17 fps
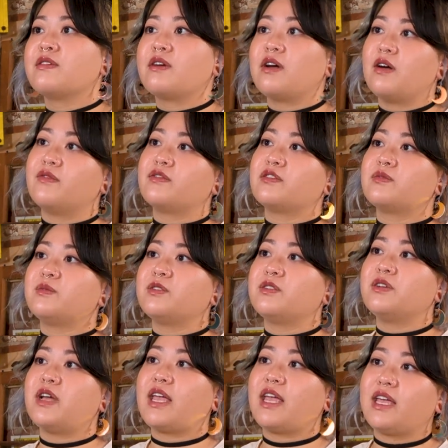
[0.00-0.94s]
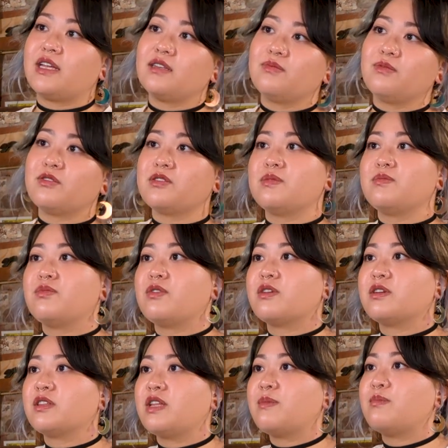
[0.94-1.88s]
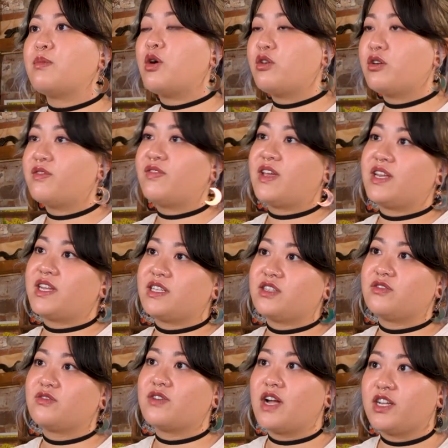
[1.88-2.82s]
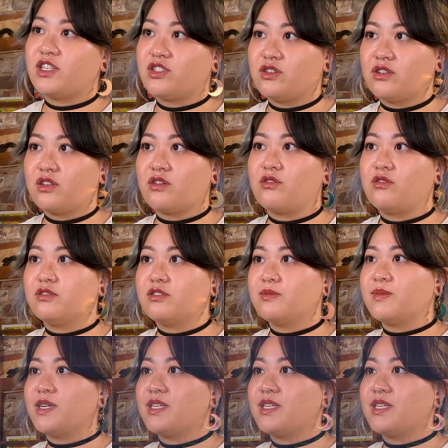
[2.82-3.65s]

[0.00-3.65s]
comfortable, and most importantly, motivated to ride during the colder